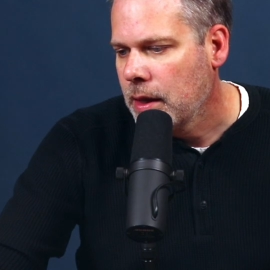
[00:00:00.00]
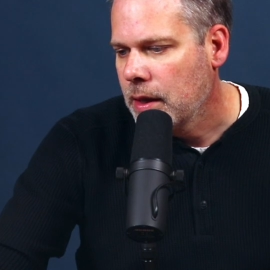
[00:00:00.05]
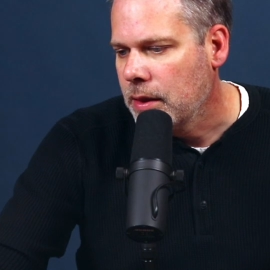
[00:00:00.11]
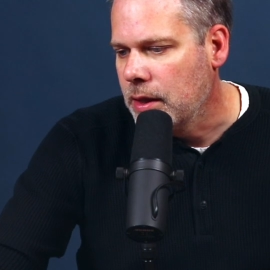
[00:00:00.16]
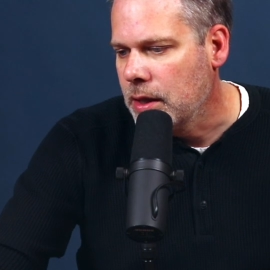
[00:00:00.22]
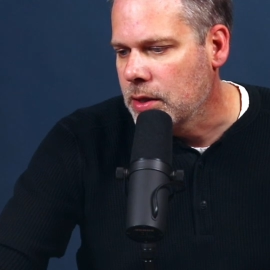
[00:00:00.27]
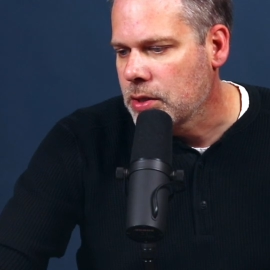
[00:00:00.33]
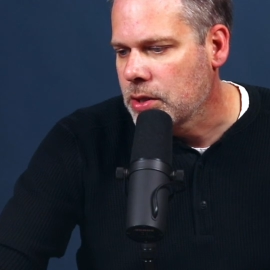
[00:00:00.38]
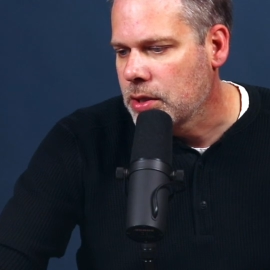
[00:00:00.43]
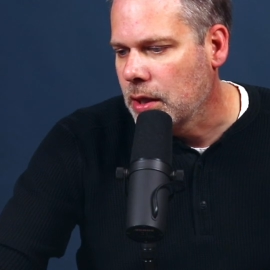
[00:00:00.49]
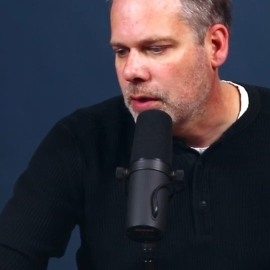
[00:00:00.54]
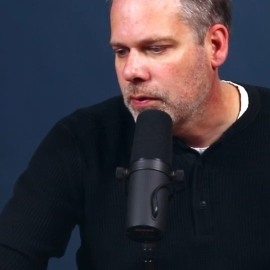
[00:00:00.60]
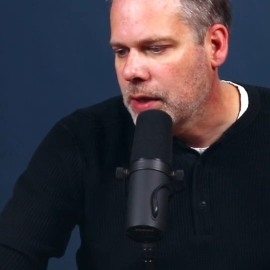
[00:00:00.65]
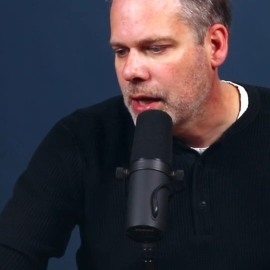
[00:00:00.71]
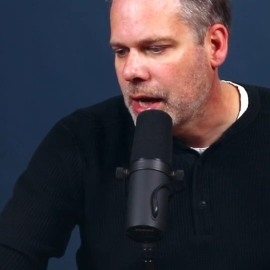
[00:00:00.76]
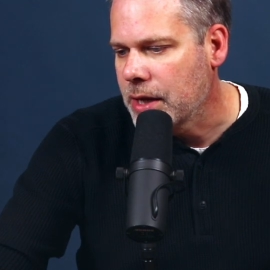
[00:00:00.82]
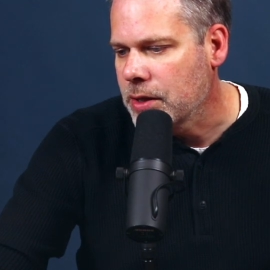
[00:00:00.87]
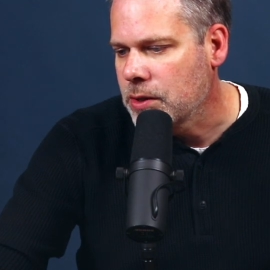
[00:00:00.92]
This
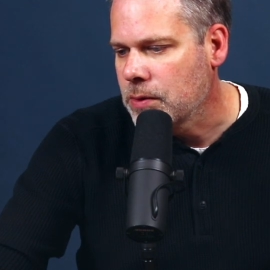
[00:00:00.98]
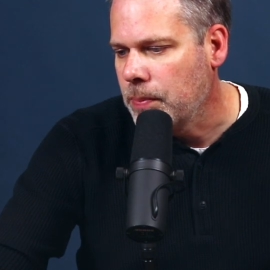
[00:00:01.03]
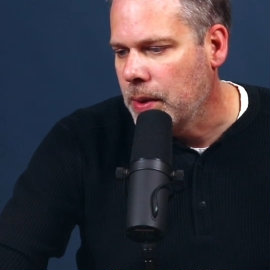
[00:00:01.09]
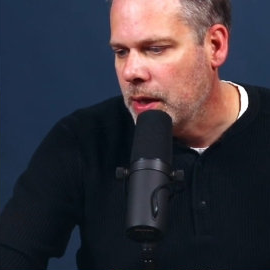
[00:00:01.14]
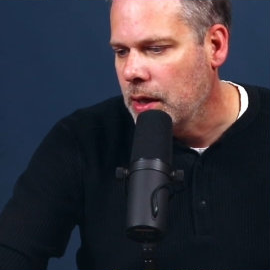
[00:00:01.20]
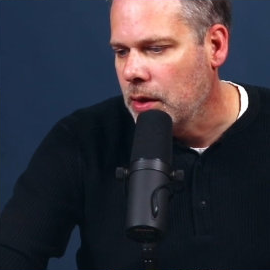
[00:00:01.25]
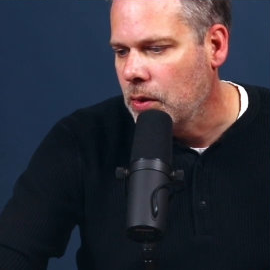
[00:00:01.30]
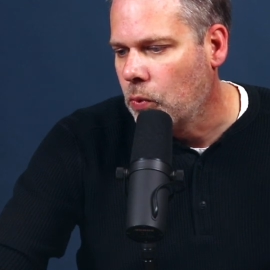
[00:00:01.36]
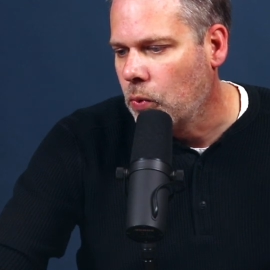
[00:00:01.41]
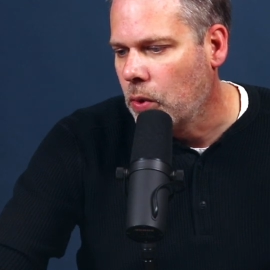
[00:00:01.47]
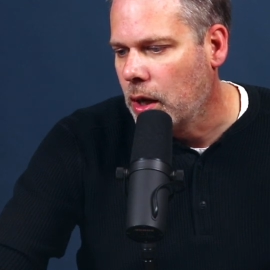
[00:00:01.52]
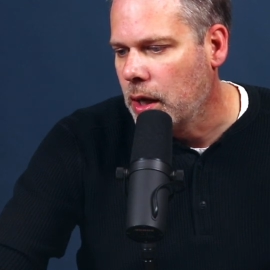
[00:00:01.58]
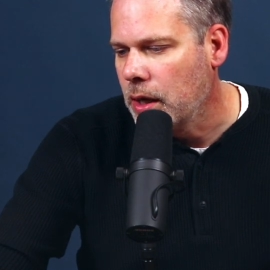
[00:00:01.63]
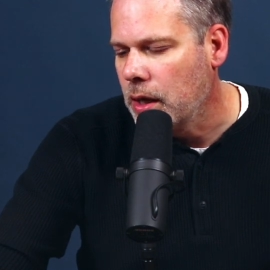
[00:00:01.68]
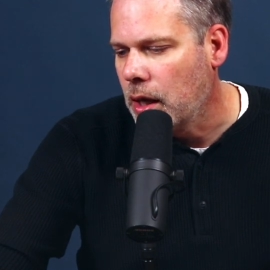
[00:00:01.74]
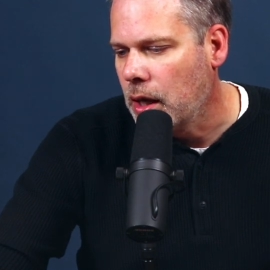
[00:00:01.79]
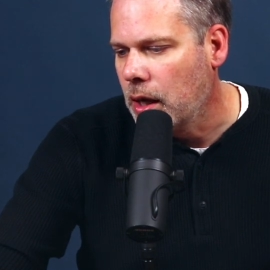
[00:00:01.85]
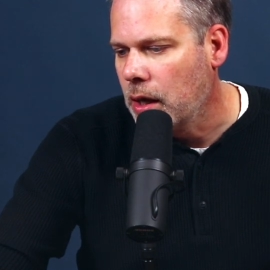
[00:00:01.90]
shift has been
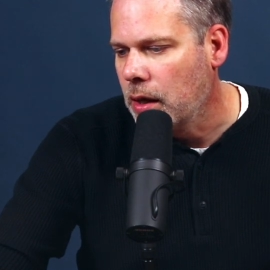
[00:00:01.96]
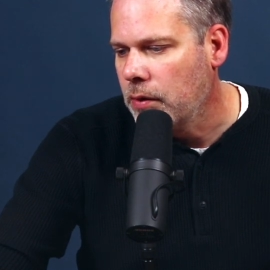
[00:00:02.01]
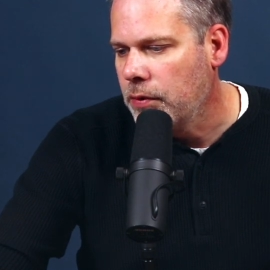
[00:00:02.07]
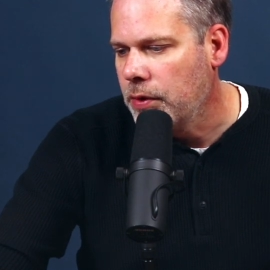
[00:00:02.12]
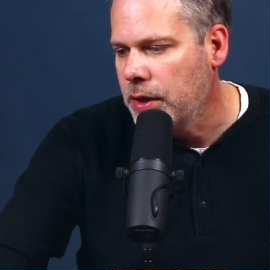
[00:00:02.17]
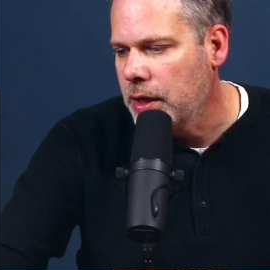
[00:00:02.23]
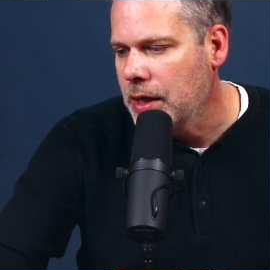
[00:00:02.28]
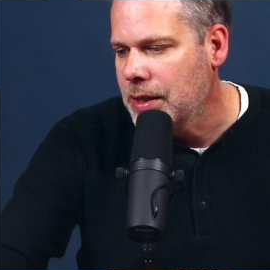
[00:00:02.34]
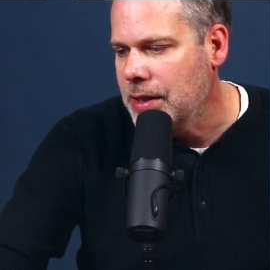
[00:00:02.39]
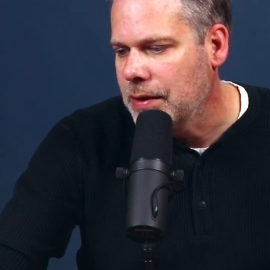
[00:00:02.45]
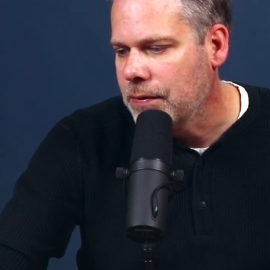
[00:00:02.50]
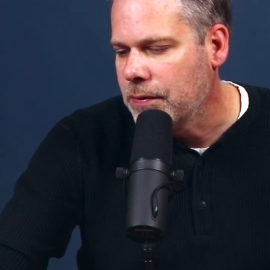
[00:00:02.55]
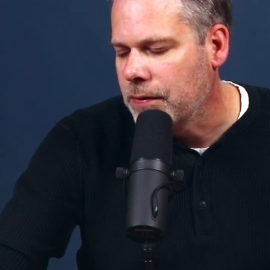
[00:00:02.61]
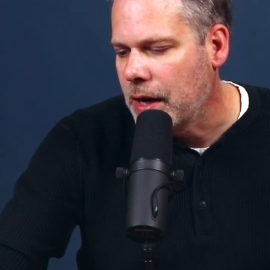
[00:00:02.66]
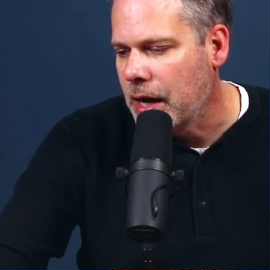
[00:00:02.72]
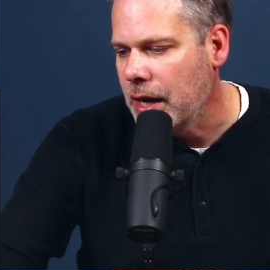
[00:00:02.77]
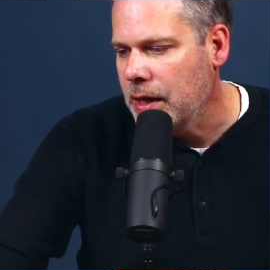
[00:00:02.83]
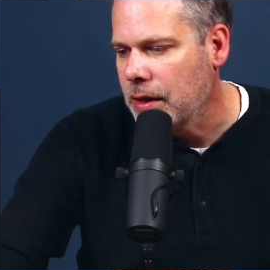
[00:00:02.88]
one of the
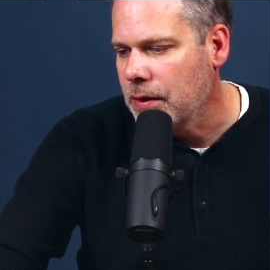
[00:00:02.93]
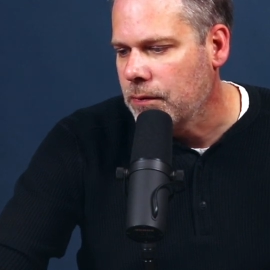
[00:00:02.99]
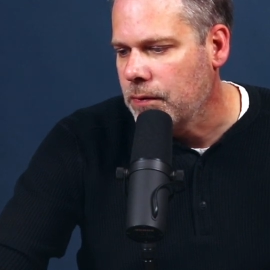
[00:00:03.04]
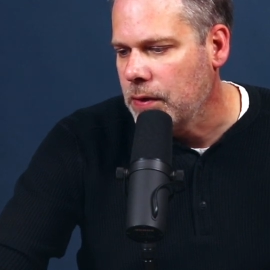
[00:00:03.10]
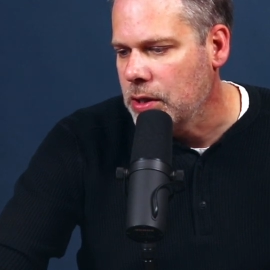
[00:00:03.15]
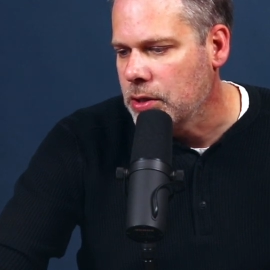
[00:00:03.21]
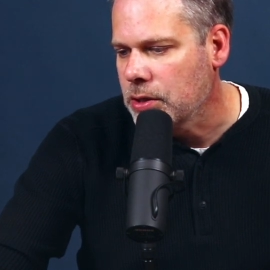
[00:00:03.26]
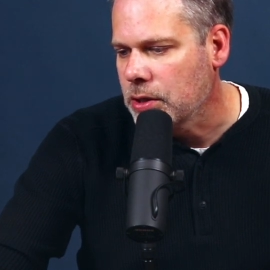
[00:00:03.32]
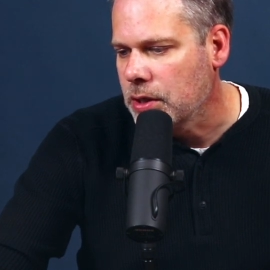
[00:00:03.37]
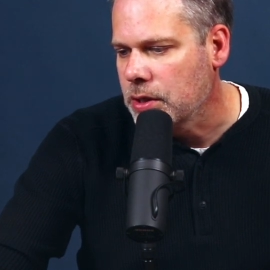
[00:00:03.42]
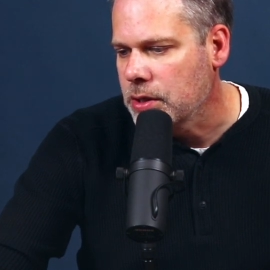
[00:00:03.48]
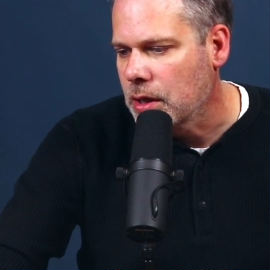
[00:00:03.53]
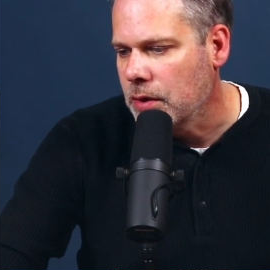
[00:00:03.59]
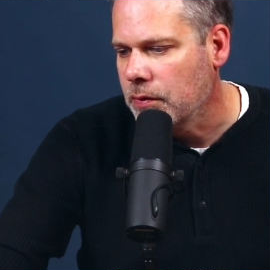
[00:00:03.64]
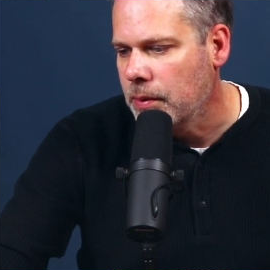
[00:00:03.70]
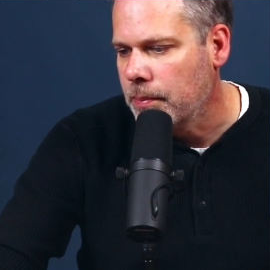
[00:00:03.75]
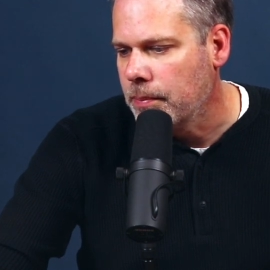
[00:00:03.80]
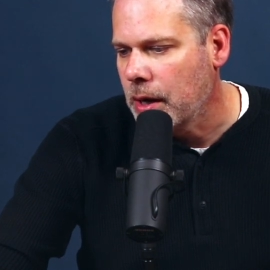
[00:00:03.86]
defining features
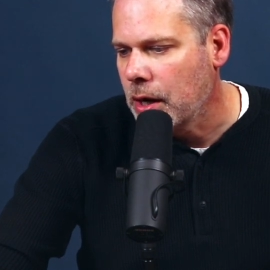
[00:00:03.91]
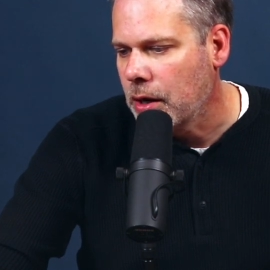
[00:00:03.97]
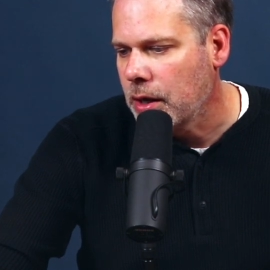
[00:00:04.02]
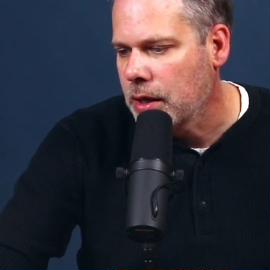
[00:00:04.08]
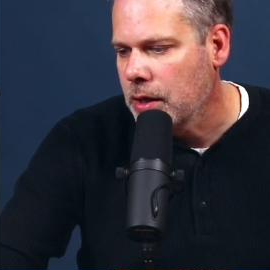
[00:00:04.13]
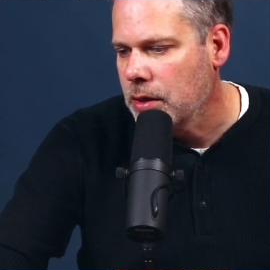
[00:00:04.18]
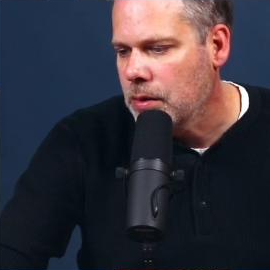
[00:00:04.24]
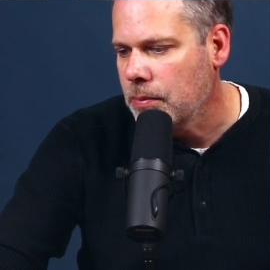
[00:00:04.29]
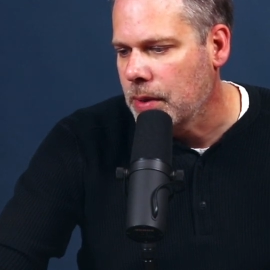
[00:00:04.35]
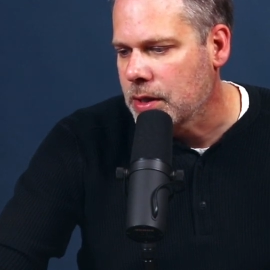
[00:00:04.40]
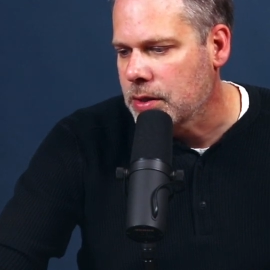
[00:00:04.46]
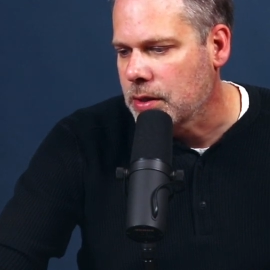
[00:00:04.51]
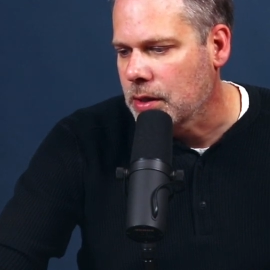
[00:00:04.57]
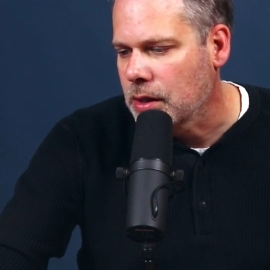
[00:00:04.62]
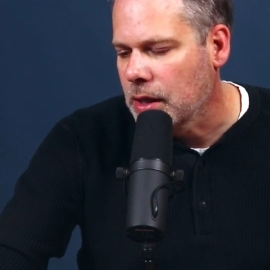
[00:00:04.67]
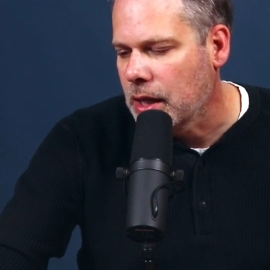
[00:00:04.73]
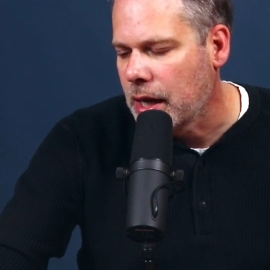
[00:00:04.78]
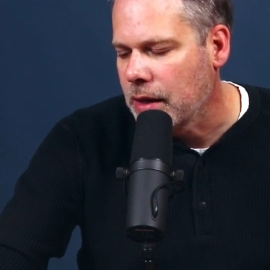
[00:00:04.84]
of American
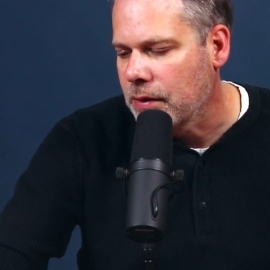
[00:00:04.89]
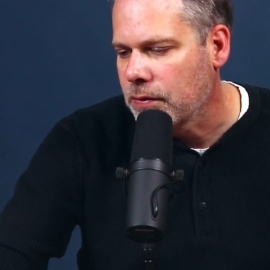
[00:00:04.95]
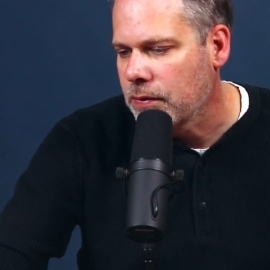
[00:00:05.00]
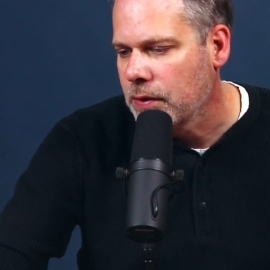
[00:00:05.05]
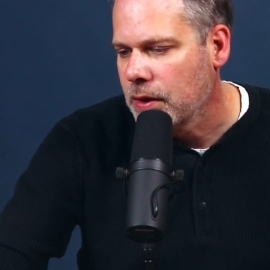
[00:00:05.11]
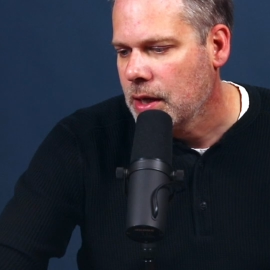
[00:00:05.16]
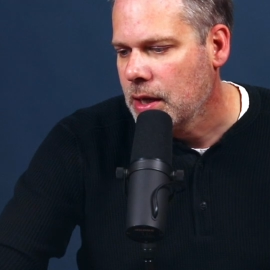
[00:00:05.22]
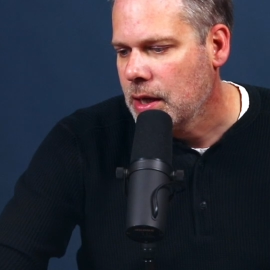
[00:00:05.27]
domestic life